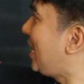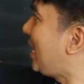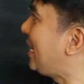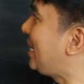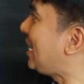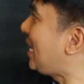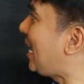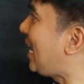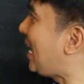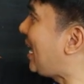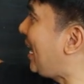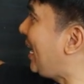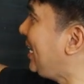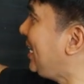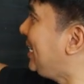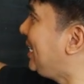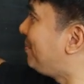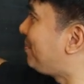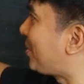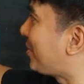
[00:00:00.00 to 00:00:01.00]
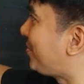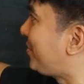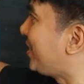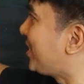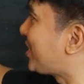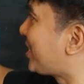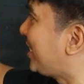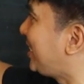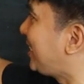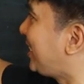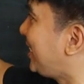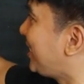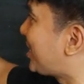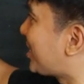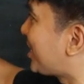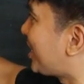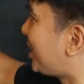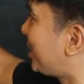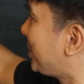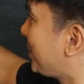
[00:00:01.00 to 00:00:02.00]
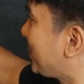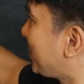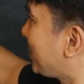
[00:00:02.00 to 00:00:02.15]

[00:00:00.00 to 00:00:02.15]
a highly proficient teacher.